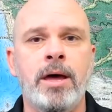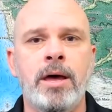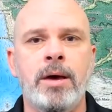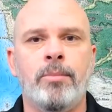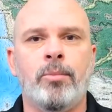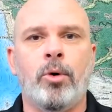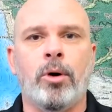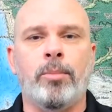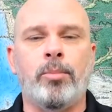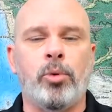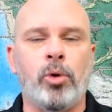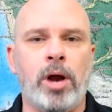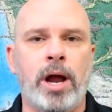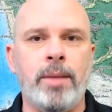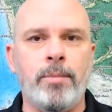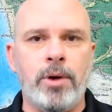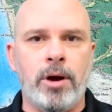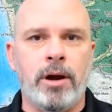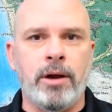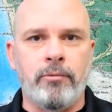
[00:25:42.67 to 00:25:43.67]
more
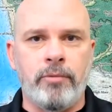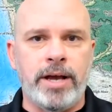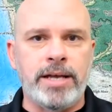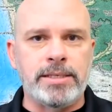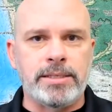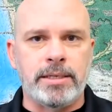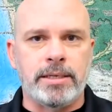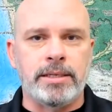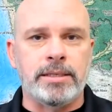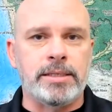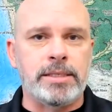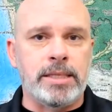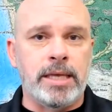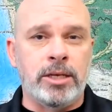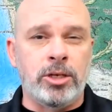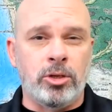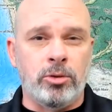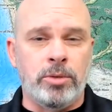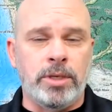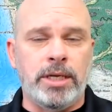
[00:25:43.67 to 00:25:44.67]
primary residence than
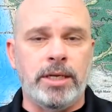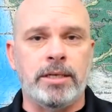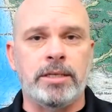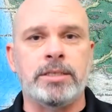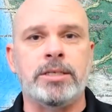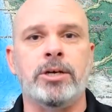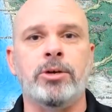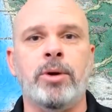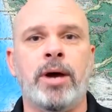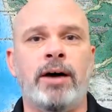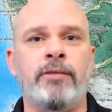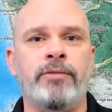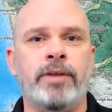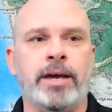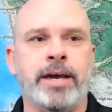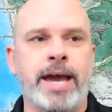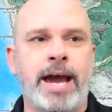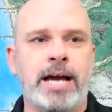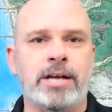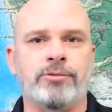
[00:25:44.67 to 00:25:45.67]
you need until you have the
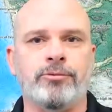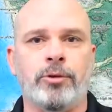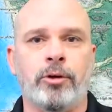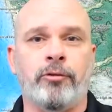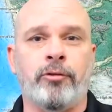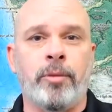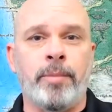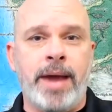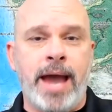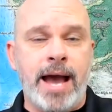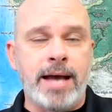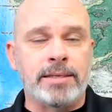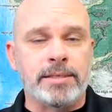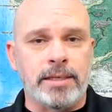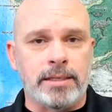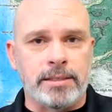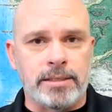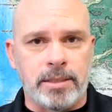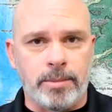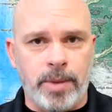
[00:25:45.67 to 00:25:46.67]
cash flow from
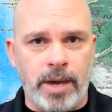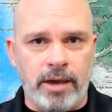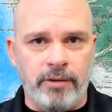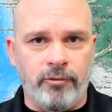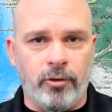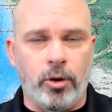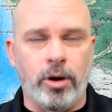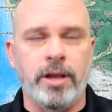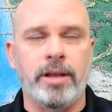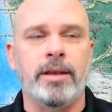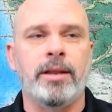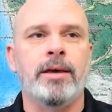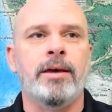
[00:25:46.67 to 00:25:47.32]
assets to pay for it.